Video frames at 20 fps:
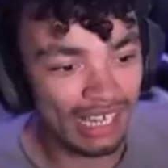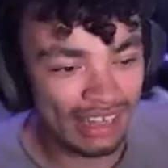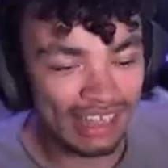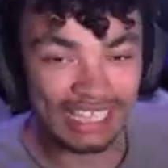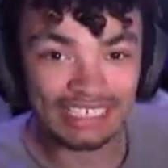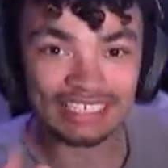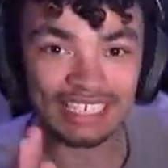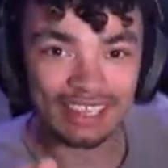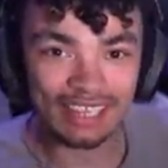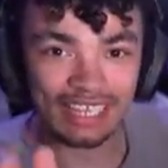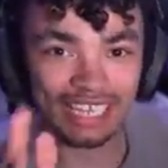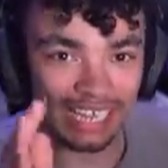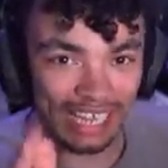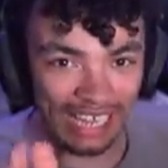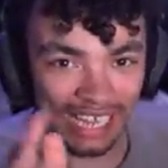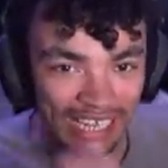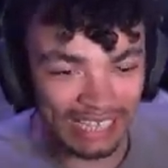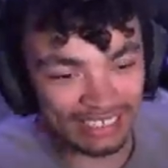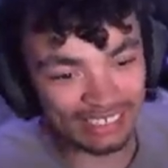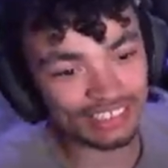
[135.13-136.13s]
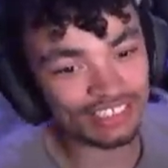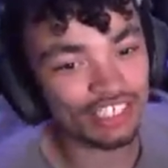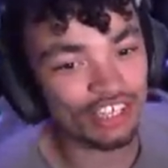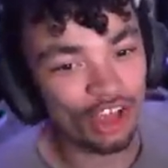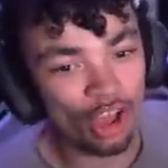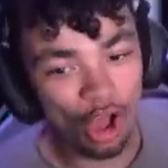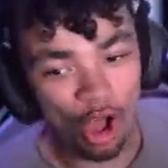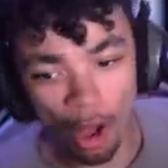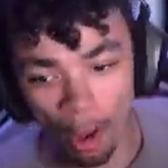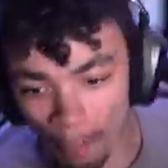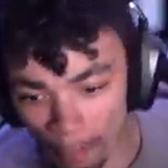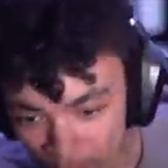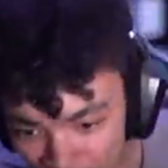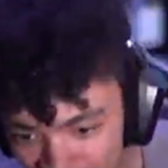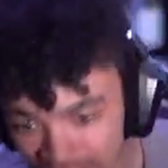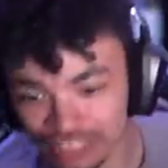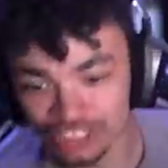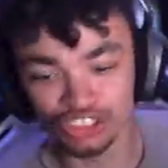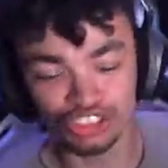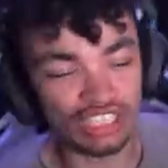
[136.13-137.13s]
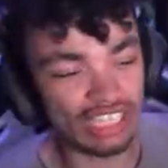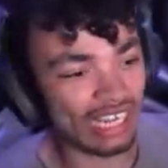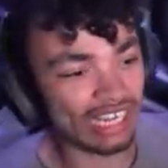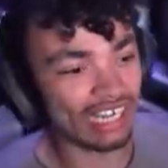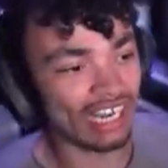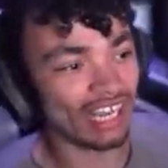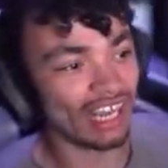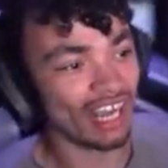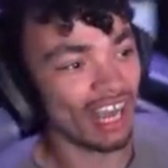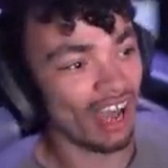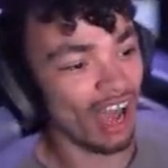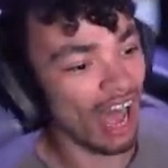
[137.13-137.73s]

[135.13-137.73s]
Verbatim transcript: This thing is a beastin'.